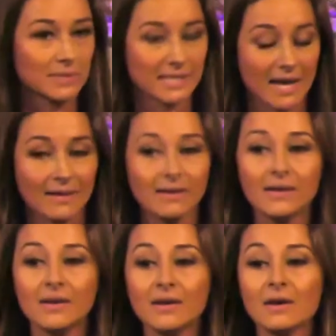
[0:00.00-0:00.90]
my dad
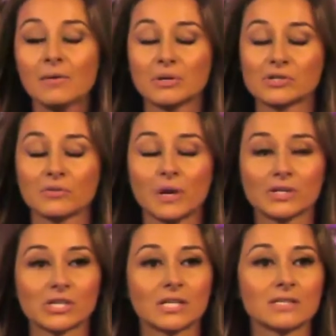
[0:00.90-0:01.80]
a bunch of
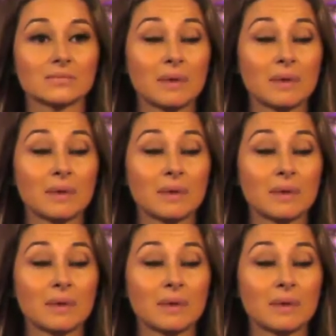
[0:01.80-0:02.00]
questions